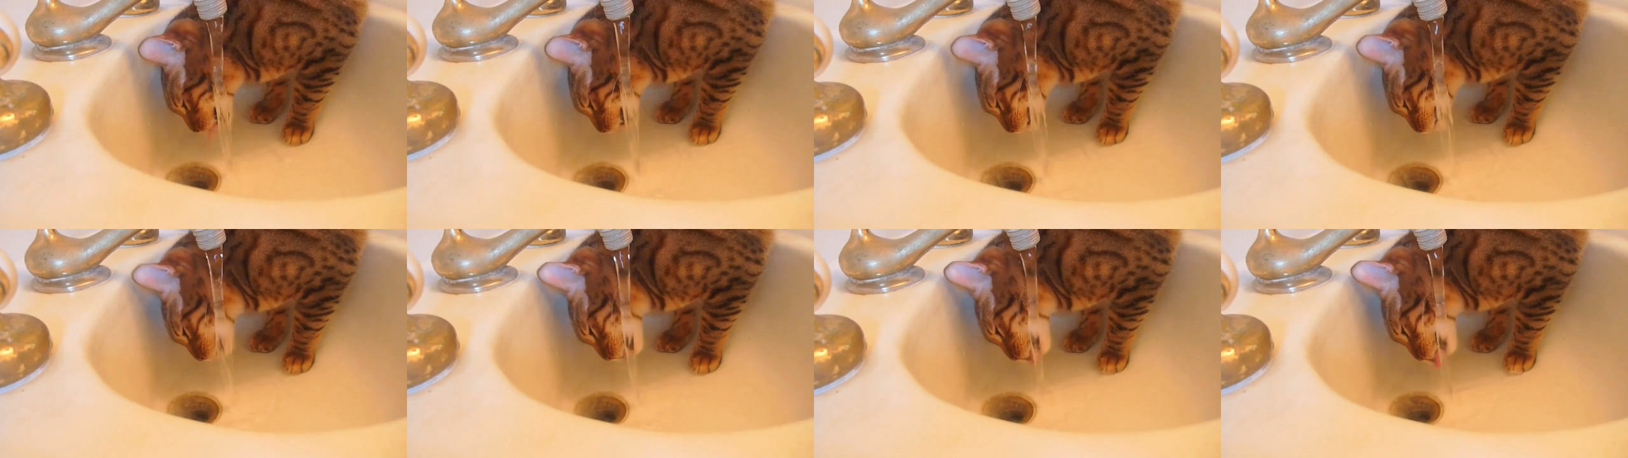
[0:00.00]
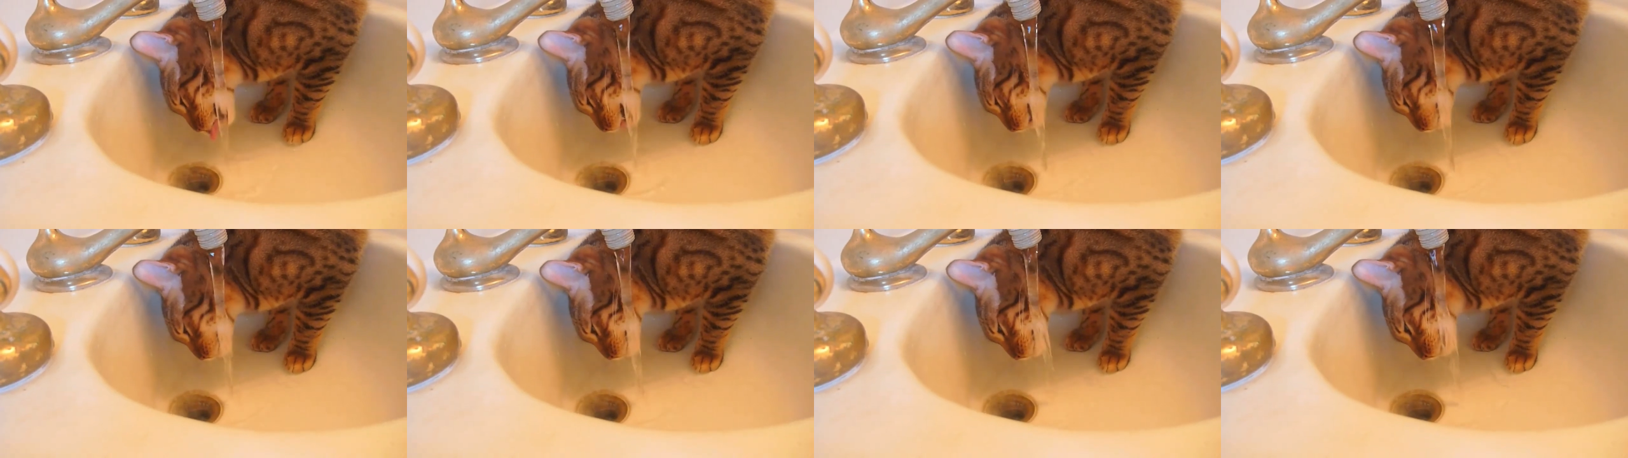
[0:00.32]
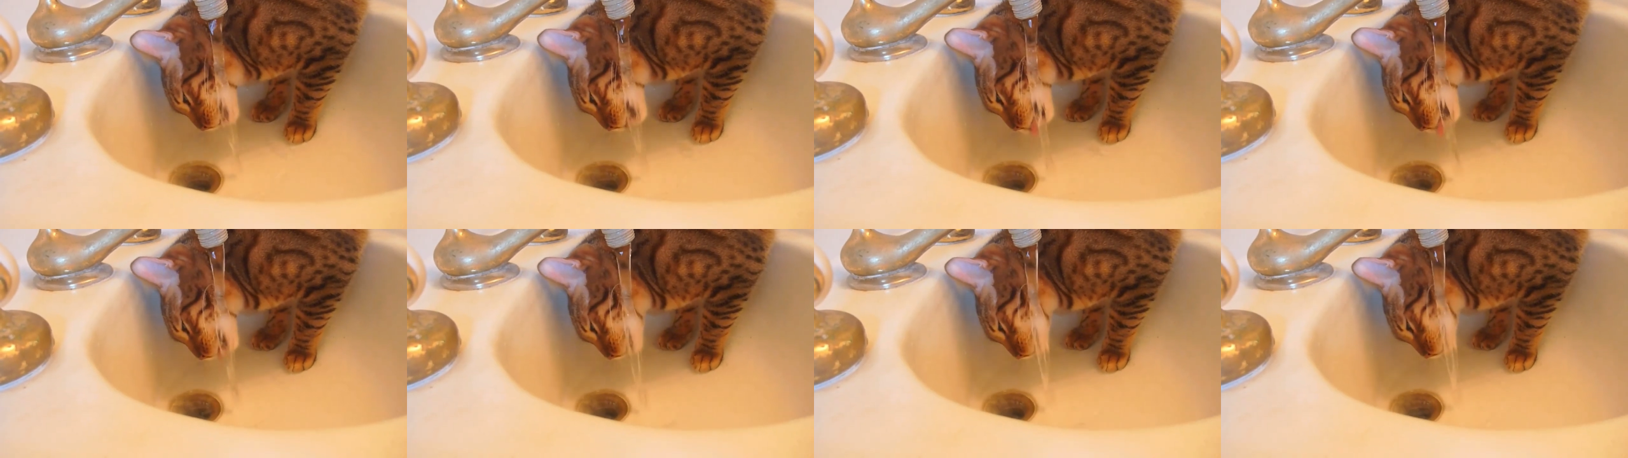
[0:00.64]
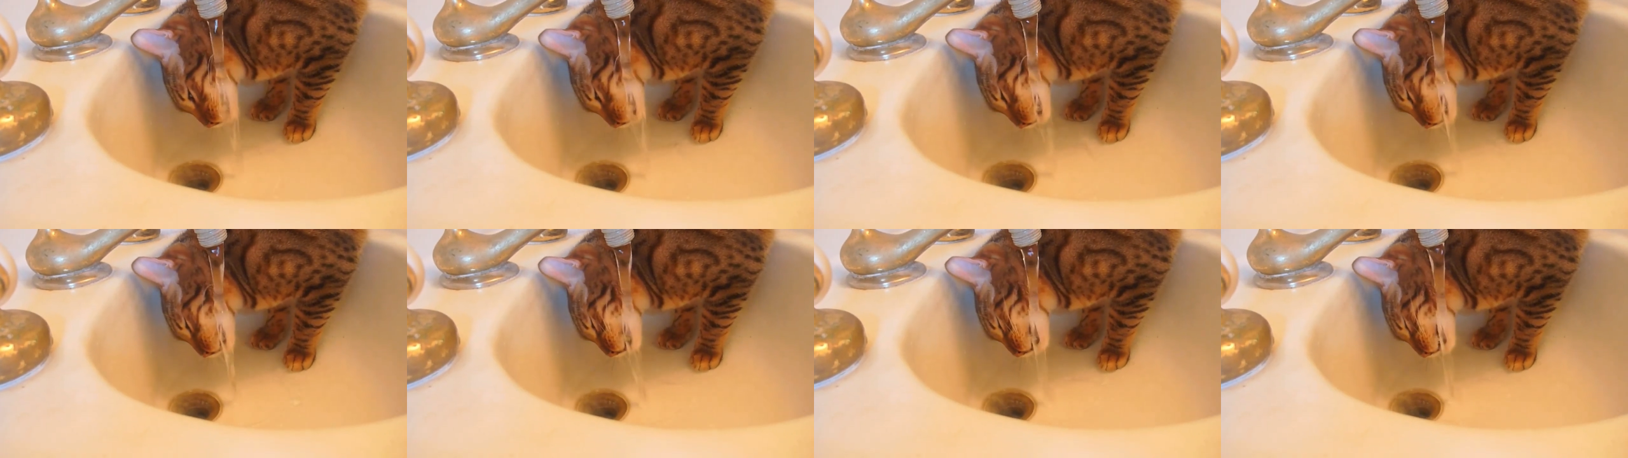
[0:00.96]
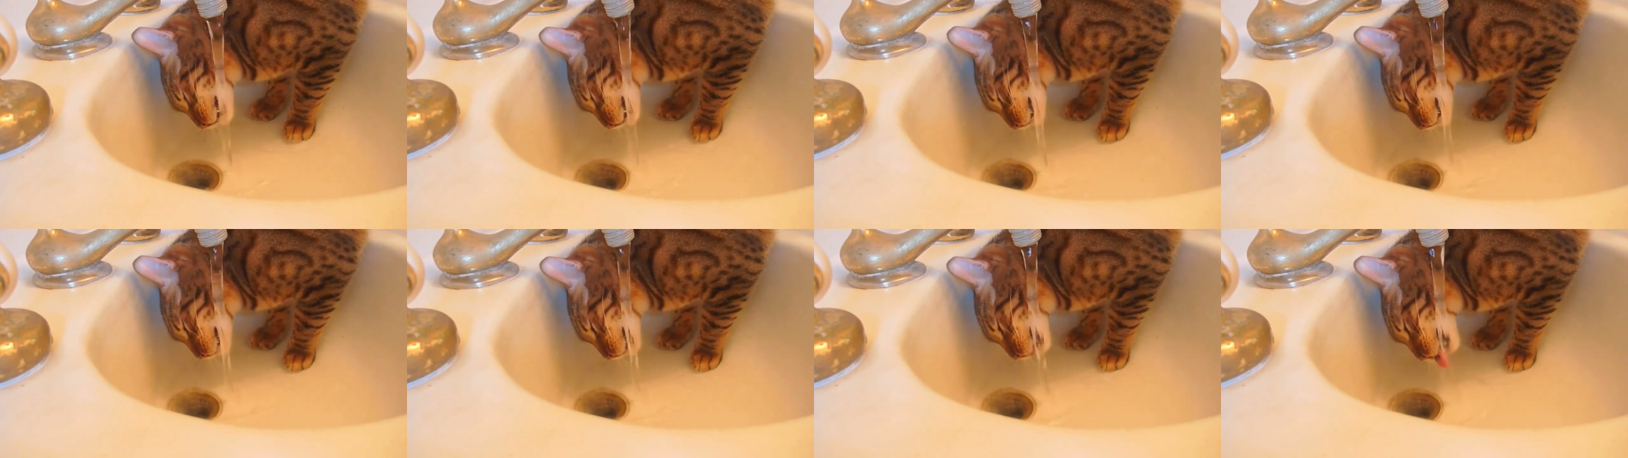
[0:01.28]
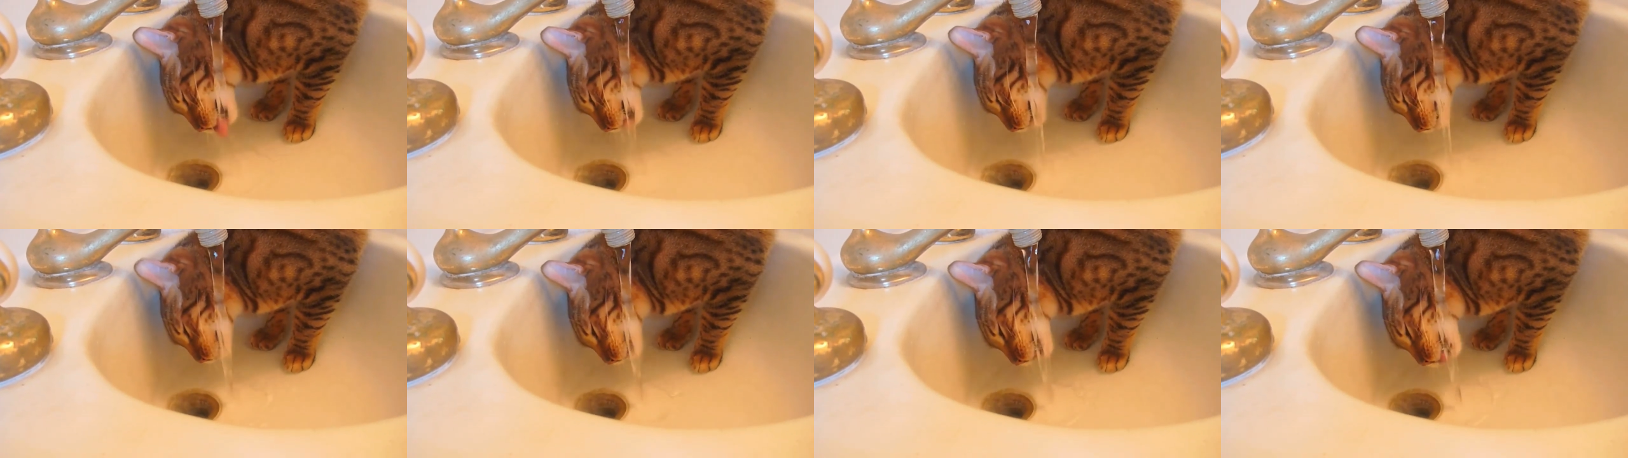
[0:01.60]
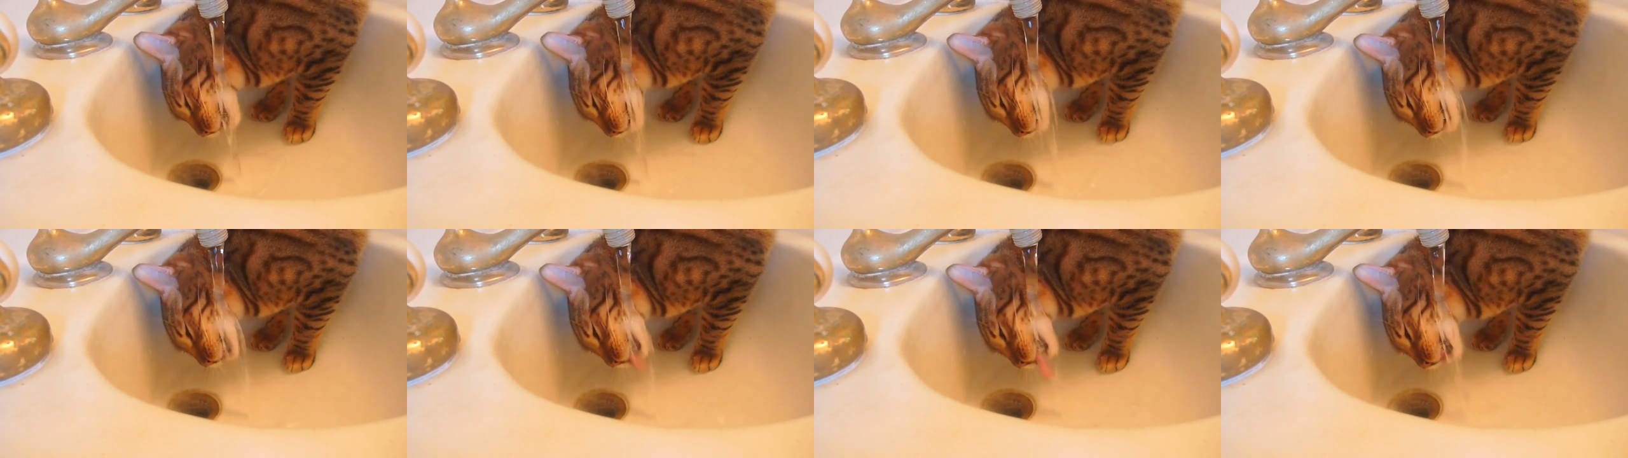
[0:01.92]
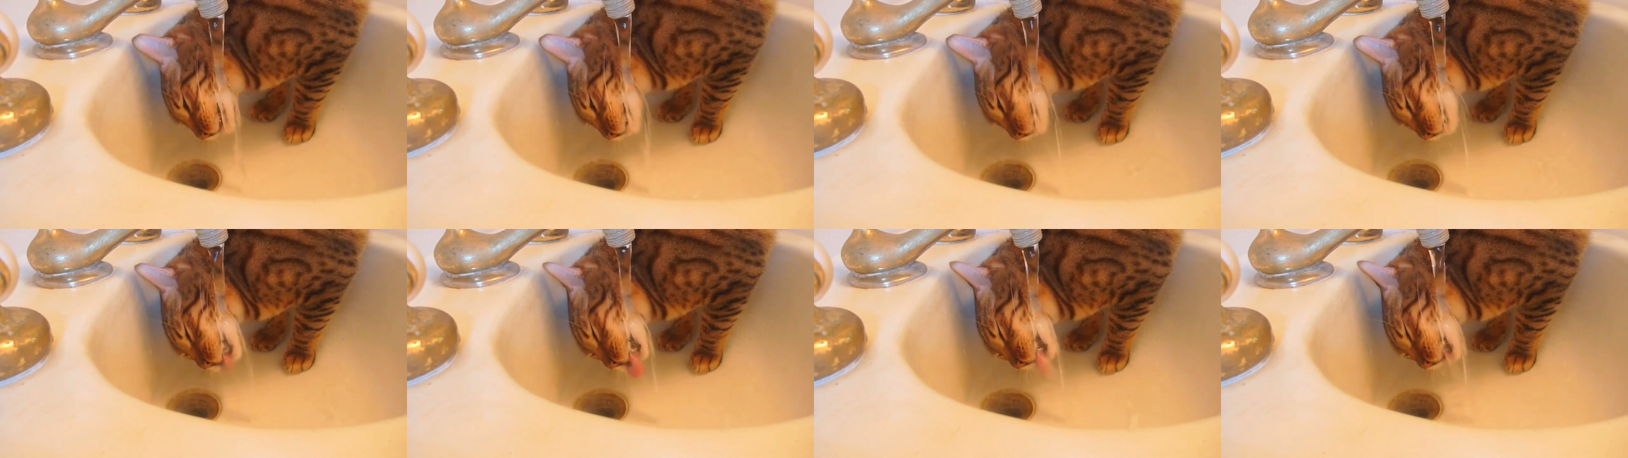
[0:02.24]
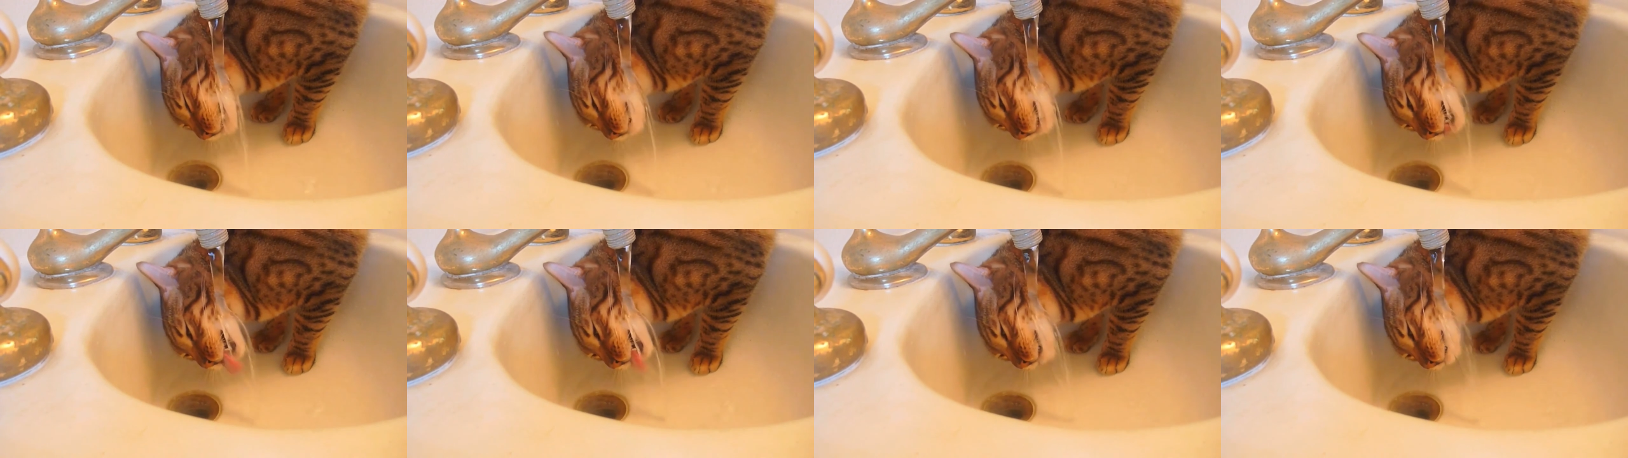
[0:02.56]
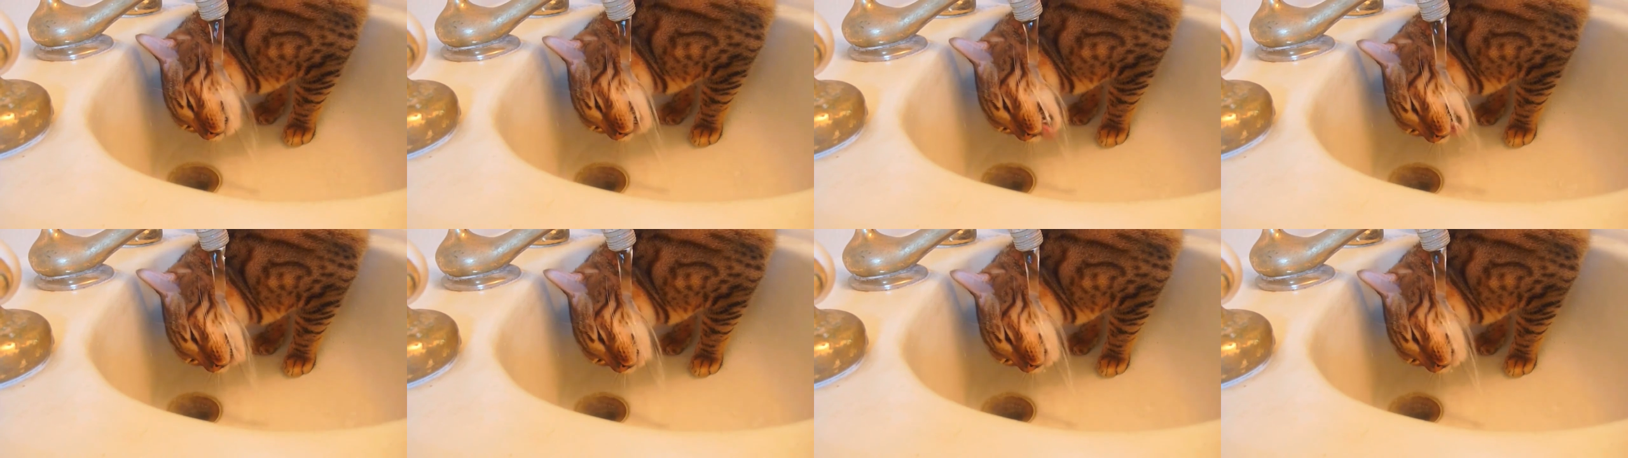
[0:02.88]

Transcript: (no speaker visible)